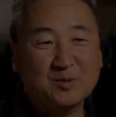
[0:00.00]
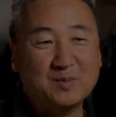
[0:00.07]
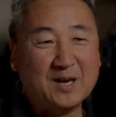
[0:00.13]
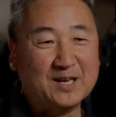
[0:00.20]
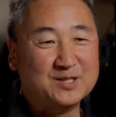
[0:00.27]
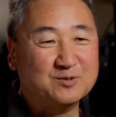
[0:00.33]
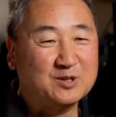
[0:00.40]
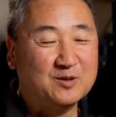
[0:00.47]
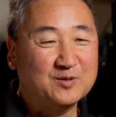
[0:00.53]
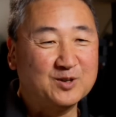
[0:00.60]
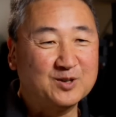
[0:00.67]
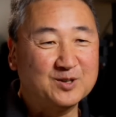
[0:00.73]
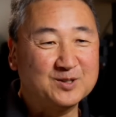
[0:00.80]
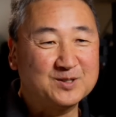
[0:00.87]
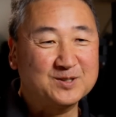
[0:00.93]
the past 12
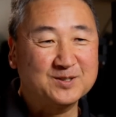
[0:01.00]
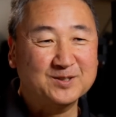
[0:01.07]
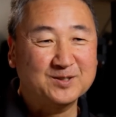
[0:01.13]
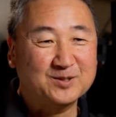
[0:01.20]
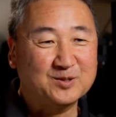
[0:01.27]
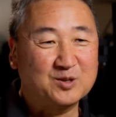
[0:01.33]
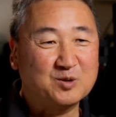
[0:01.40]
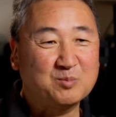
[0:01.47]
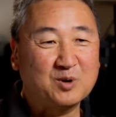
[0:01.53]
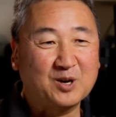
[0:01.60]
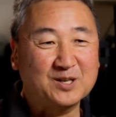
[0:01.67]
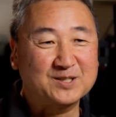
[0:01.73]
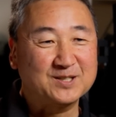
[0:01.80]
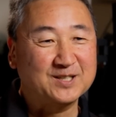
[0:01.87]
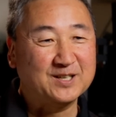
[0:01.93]
years. There, are
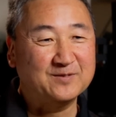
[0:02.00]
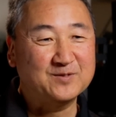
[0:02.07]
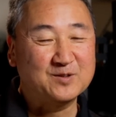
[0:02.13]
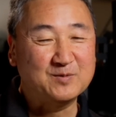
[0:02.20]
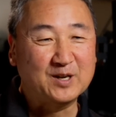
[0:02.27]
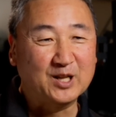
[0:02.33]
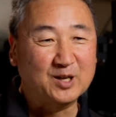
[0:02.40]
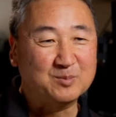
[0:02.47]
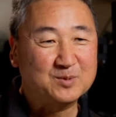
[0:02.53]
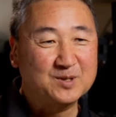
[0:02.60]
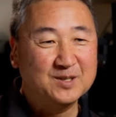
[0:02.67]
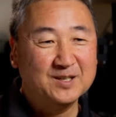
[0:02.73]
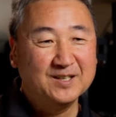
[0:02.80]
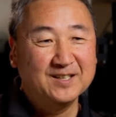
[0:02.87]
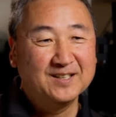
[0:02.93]
parts that I've developed
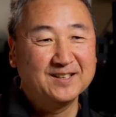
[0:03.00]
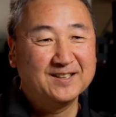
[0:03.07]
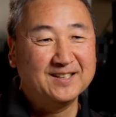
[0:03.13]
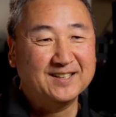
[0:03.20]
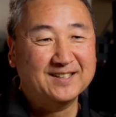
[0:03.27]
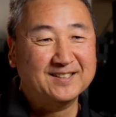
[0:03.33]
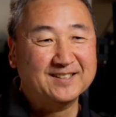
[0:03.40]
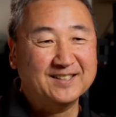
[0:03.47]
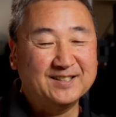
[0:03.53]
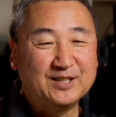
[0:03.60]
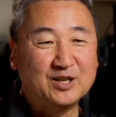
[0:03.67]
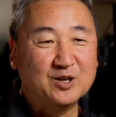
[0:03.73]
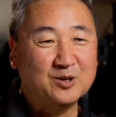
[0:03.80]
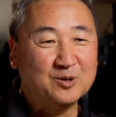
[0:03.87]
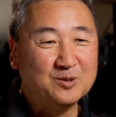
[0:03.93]
that I
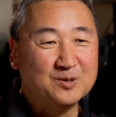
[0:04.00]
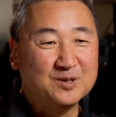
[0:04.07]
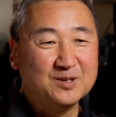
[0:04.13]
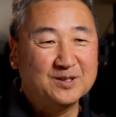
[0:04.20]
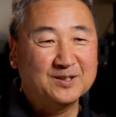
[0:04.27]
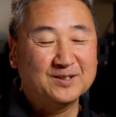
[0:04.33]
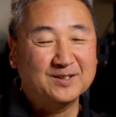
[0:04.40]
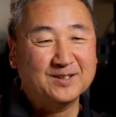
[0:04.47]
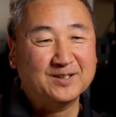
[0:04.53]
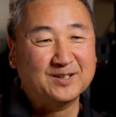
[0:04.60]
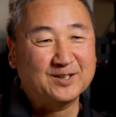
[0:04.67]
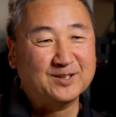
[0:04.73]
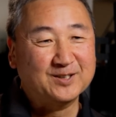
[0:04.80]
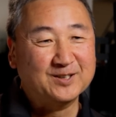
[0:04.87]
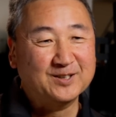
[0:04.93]
know are,